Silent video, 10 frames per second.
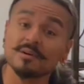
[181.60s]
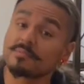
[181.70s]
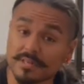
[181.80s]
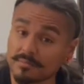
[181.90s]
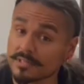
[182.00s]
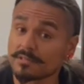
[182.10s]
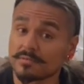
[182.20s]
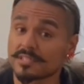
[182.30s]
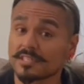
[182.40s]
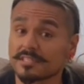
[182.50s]
but I'm gonna
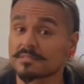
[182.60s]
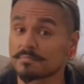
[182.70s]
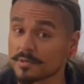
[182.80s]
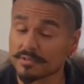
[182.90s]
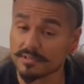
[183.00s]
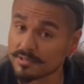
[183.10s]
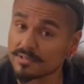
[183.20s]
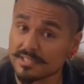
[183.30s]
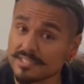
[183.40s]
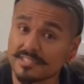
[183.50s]
resist both the
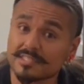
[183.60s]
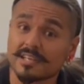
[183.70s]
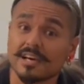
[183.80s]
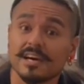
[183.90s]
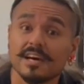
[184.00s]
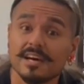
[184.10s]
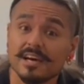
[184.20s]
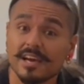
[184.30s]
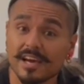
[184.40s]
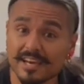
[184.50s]
cookies
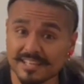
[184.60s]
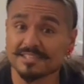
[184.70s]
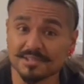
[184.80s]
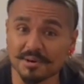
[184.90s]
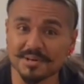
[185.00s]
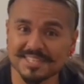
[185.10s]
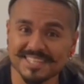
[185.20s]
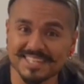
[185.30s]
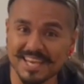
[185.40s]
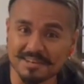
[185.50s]
and throwing the
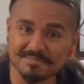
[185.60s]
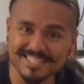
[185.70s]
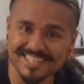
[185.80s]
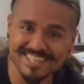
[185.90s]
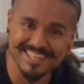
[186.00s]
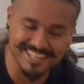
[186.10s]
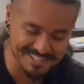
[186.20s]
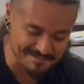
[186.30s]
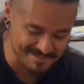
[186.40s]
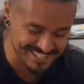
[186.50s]
damn stick at
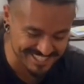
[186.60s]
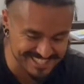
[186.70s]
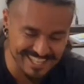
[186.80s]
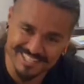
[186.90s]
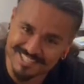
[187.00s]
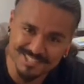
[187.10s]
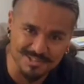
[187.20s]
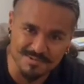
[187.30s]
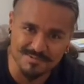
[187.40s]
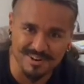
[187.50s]
him, because that is
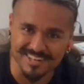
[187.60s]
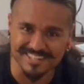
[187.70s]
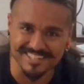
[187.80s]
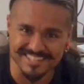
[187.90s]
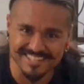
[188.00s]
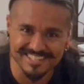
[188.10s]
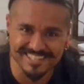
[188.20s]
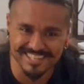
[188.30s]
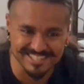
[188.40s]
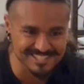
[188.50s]
so wrong.
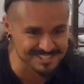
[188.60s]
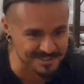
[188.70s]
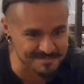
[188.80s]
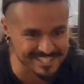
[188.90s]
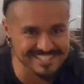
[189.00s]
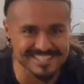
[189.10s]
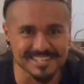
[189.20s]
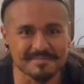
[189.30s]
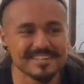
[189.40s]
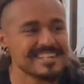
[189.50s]
That is so messed
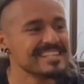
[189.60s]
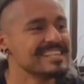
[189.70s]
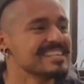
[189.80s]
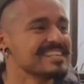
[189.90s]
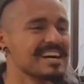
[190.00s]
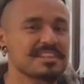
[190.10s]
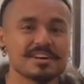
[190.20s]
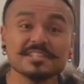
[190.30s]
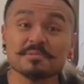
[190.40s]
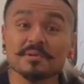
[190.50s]
up. I
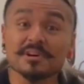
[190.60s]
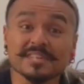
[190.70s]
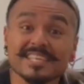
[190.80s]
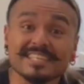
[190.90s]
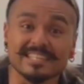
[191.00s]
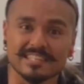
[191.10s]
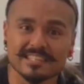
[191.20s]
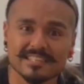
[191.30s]
thought they were all eaten.